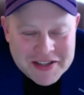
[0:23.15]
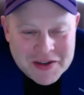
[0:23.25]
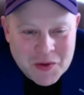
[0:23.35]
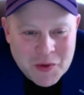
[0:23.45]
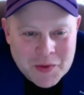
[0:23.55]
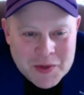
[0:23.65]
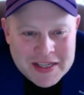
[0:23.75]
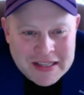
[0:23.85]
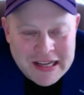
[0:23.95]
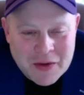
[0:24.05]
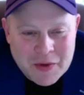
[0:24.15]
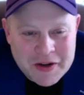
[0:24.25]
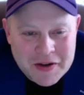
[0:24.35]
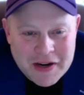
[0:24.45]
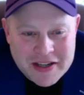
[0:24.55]
So what's it like where
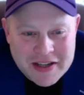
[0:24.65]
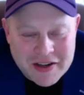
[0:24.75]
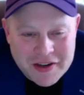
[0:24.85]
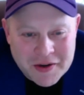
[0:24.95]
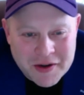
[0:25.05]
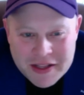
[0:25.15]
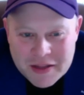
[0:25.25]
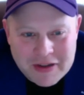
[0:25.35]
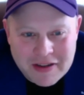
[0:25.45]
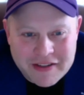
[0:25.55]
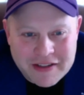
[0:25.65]
you guys are? You're right in the middle of it.